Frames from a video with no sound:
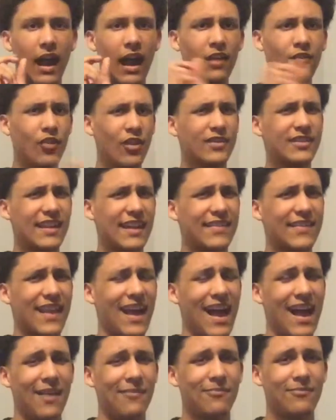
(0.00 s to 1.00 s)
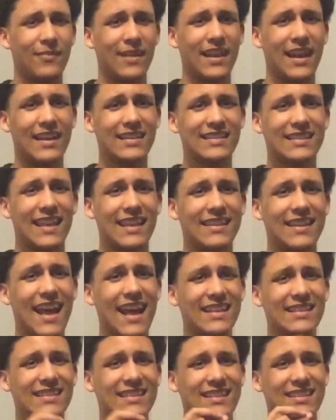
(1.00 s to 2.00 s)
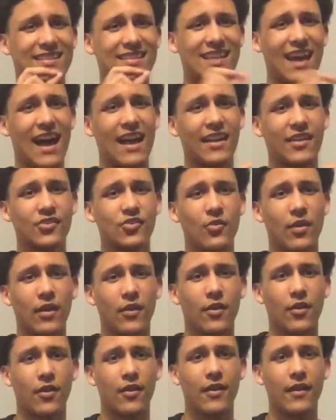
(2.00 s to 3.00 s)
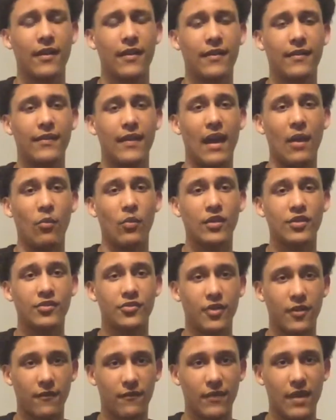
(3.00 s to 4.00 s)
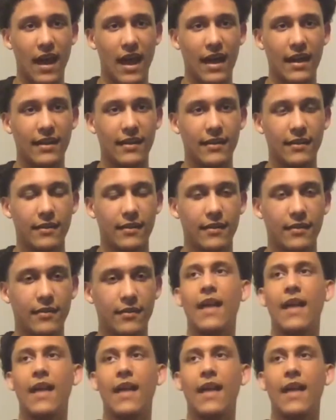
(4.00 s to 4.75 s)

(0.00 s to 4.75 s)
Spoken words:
I looked at that and I said, that's the Sonic trailer that we should have gotten.